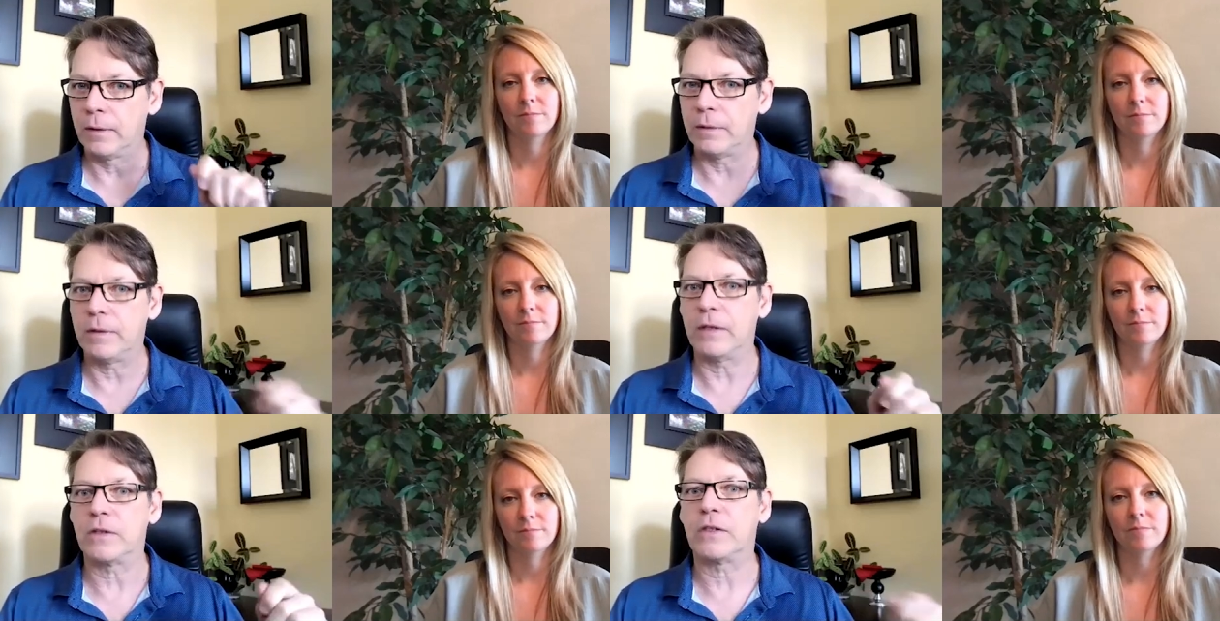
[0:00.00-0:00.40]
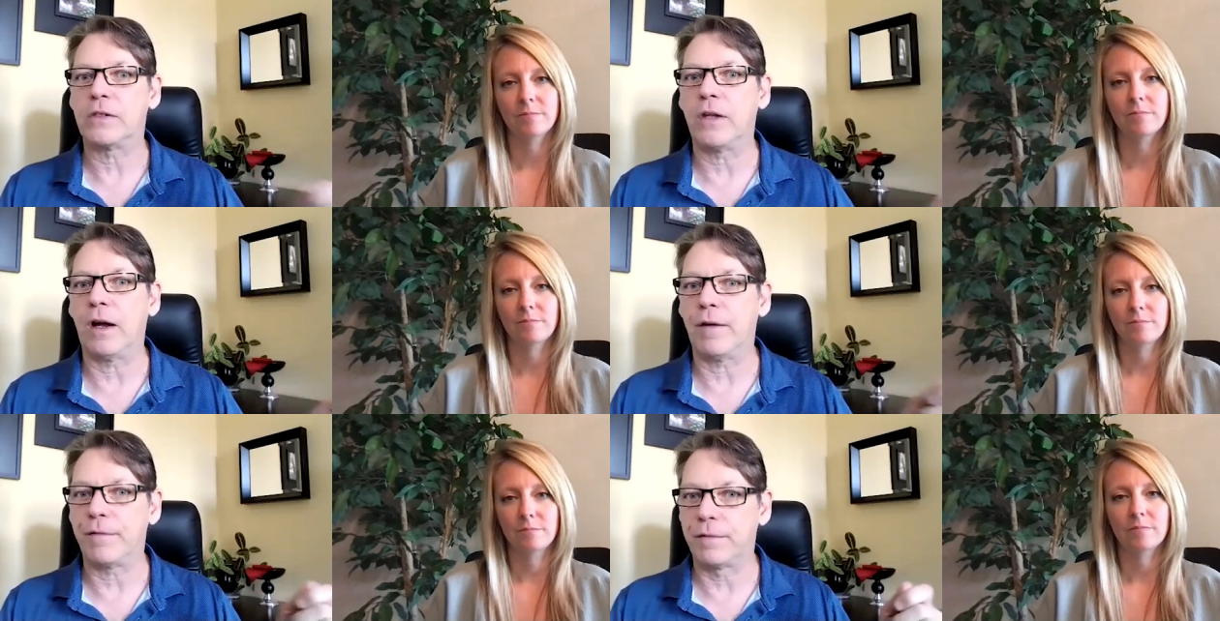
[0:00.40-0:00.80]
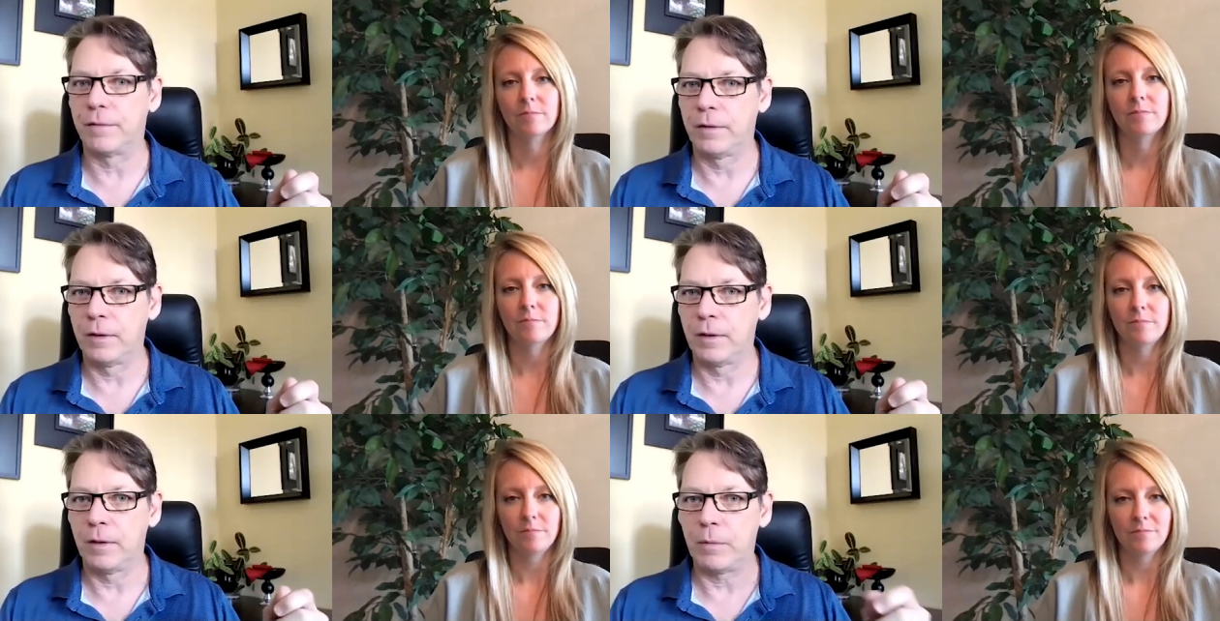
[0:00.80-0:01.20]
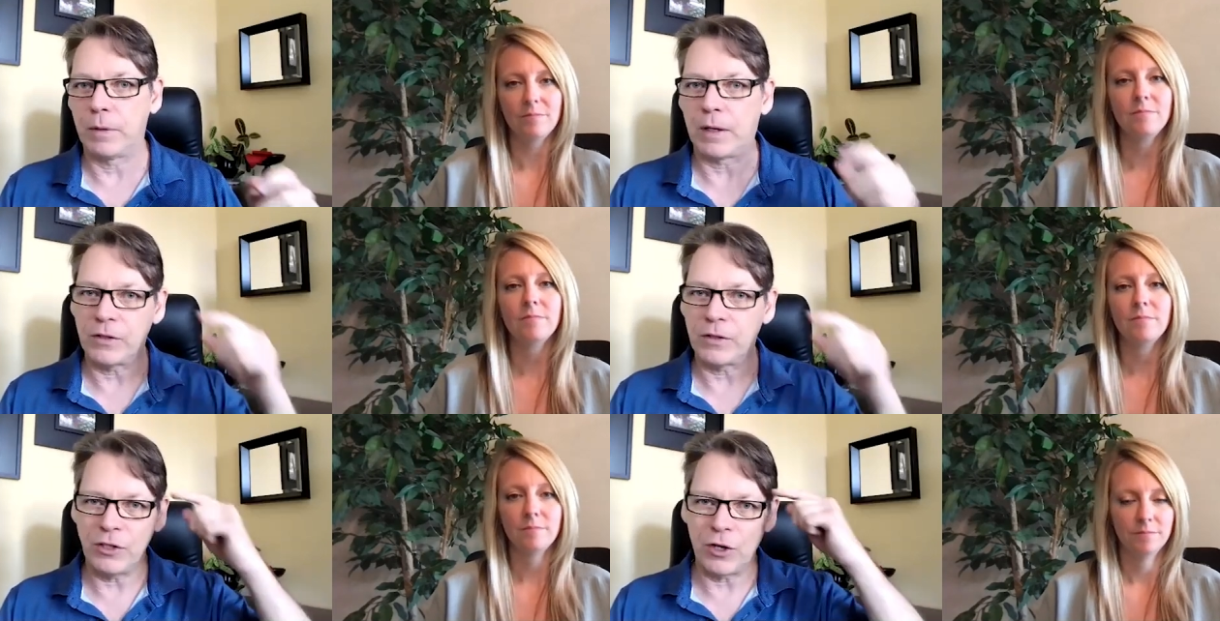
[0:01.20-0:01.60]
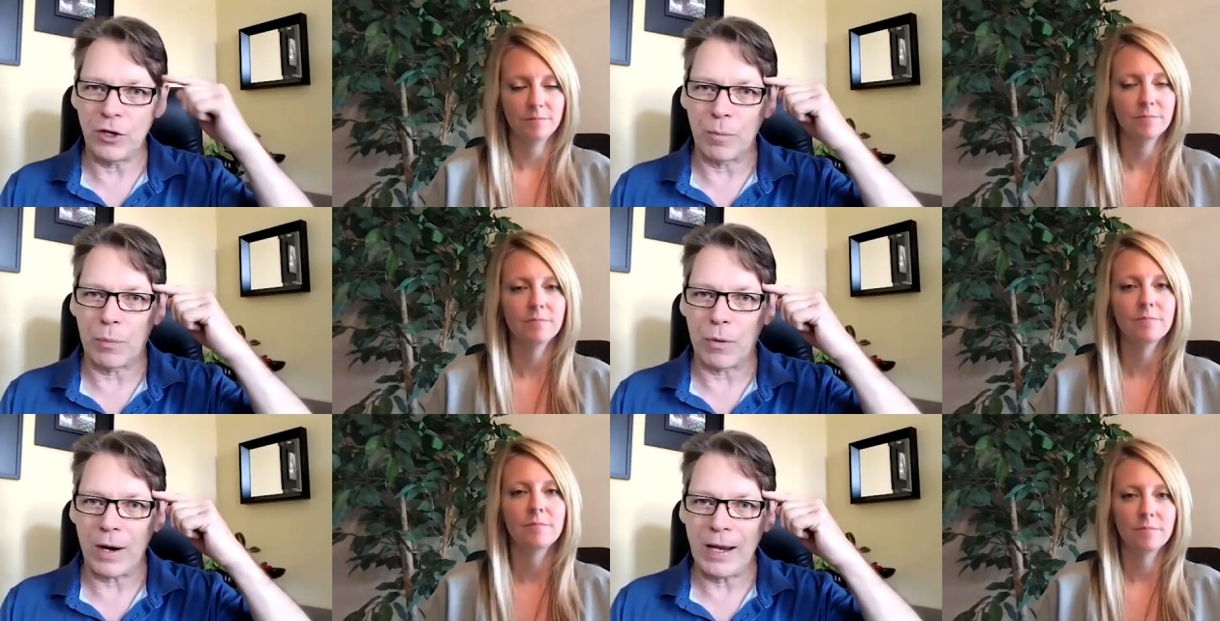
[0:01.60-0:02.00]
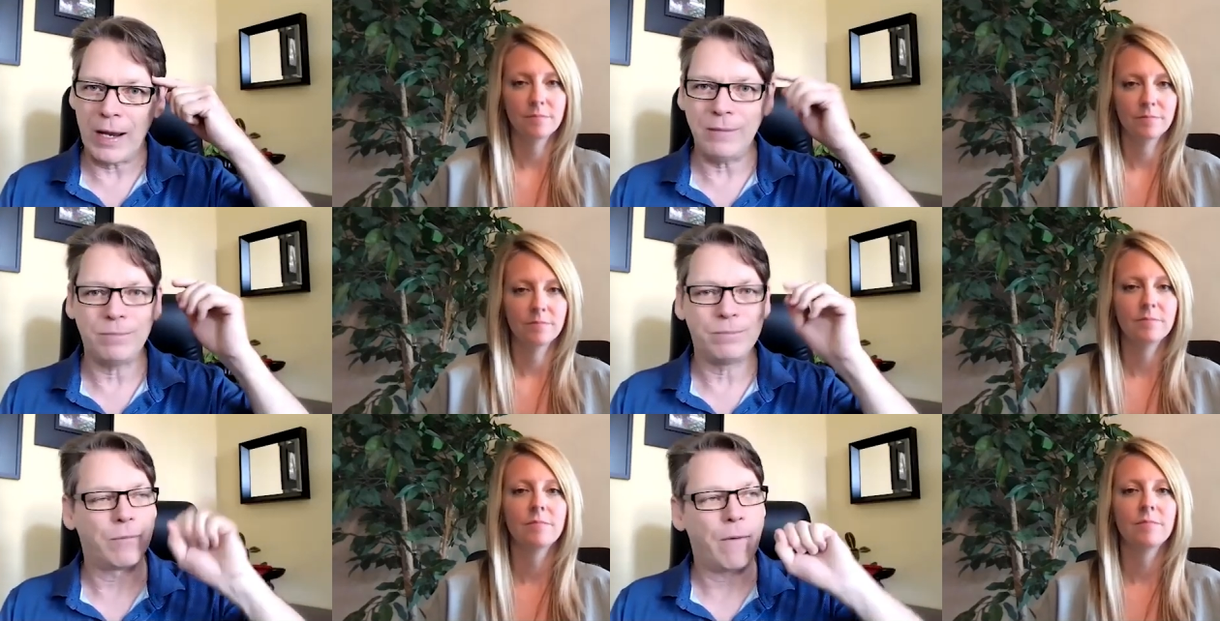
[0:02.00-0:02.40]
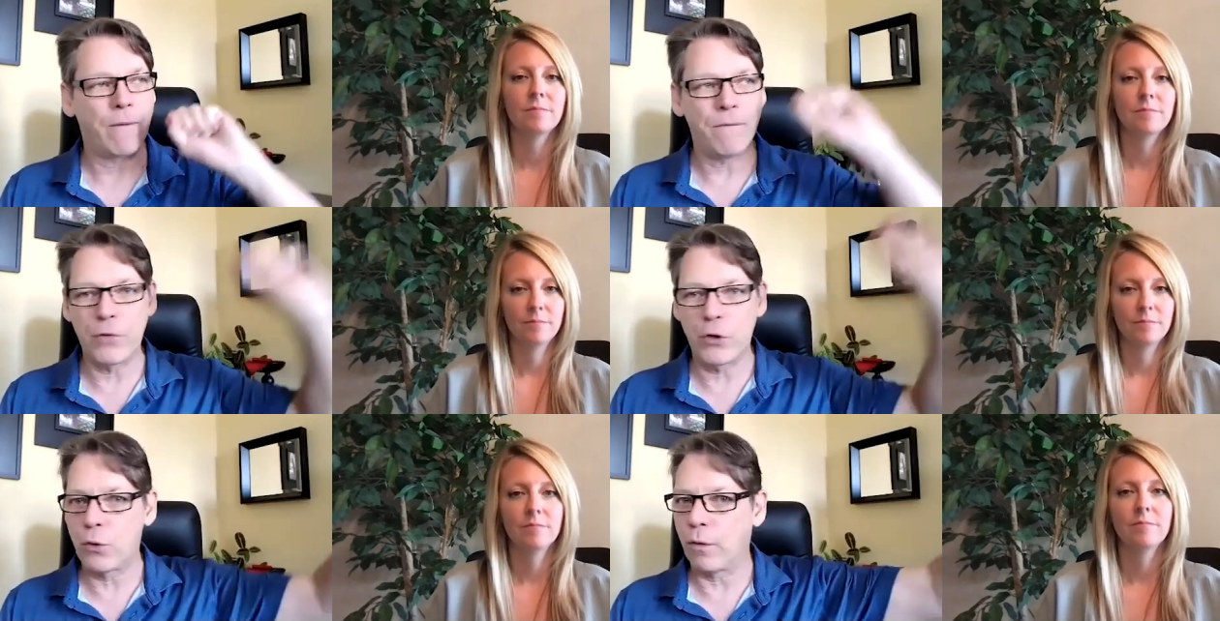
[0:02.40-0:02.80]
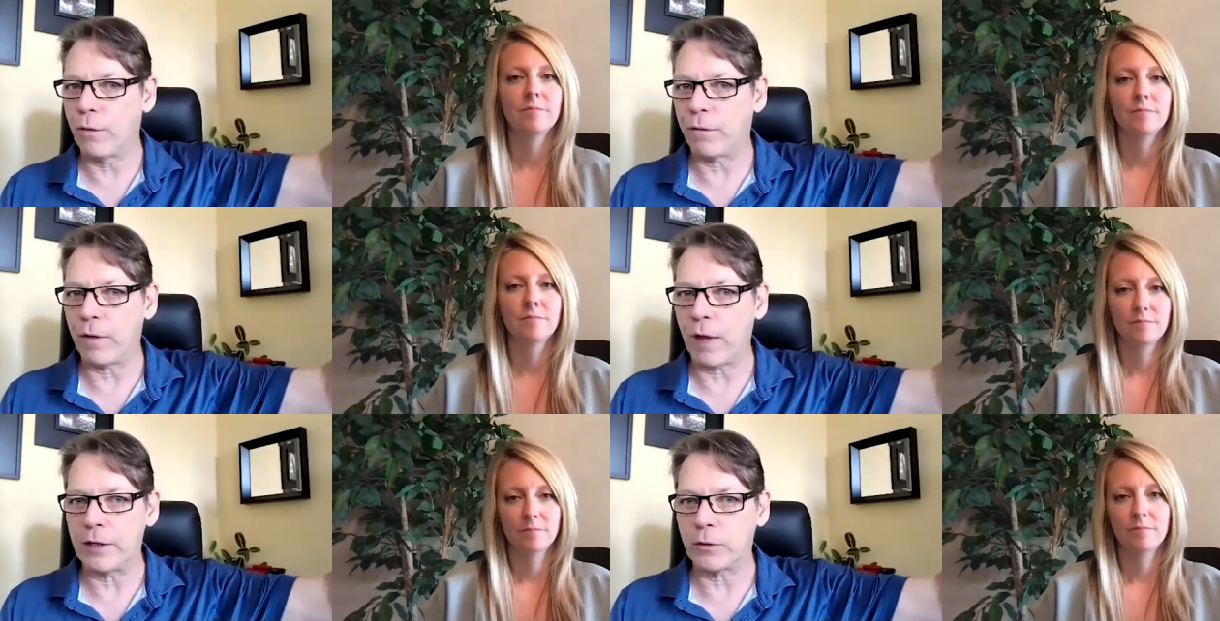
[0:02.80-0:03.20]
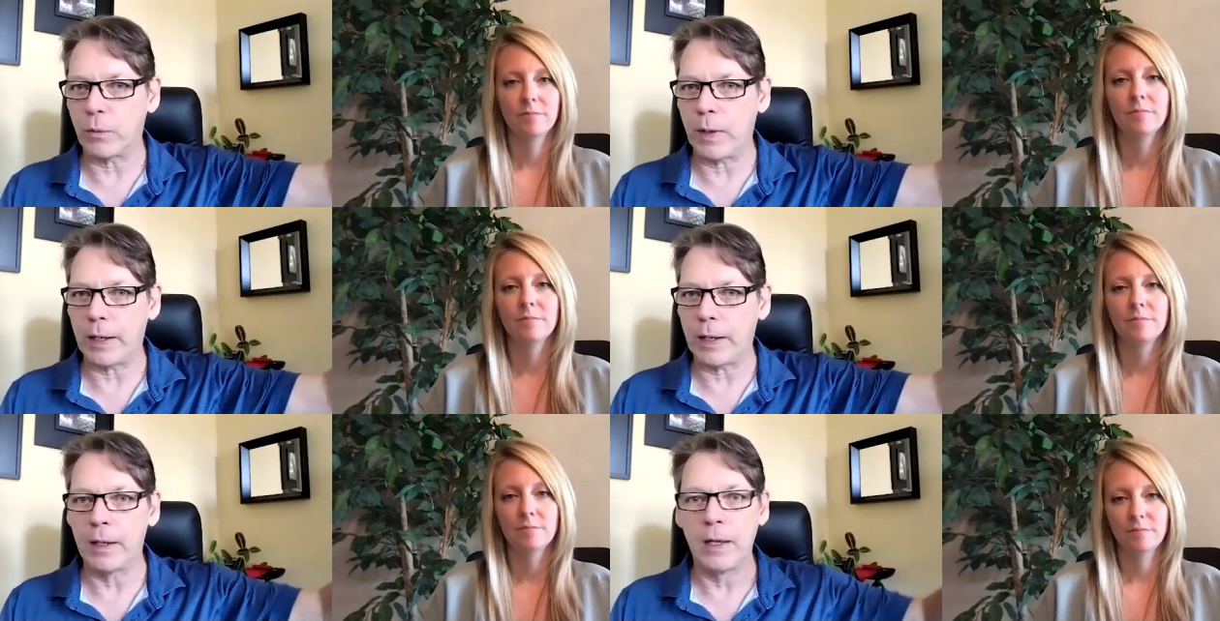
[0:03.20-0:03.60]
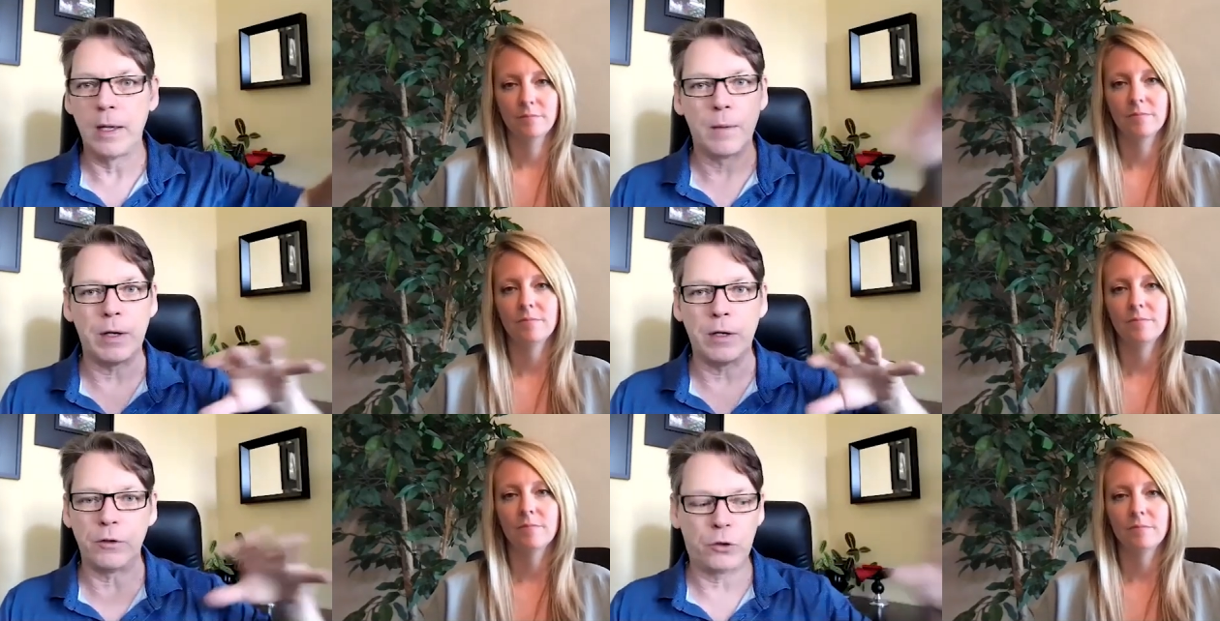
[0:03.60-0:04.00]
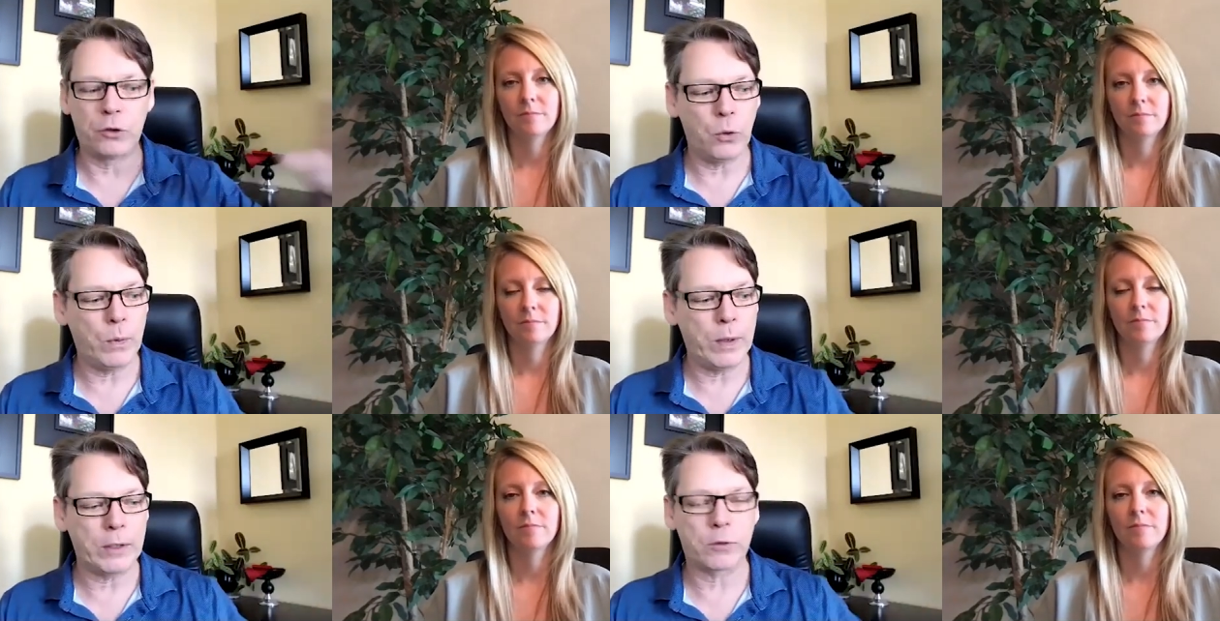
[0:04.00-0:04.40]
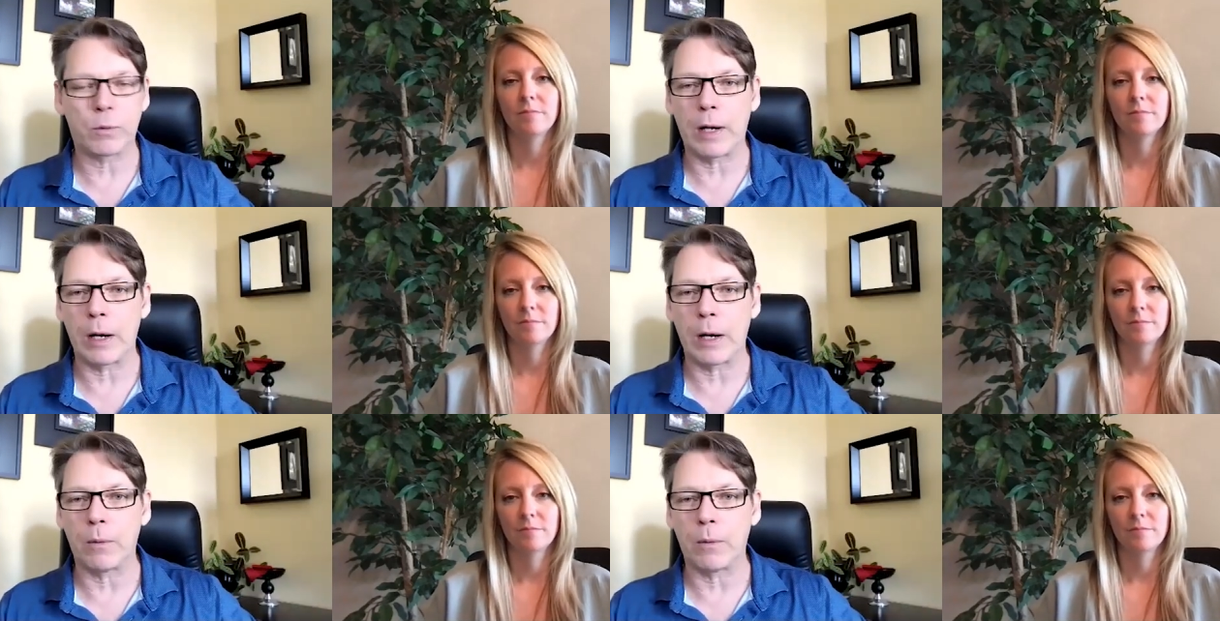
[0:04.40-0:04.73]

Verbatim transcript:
Speaker 1: this stuff because in your brain flies away. But in two weeks, what I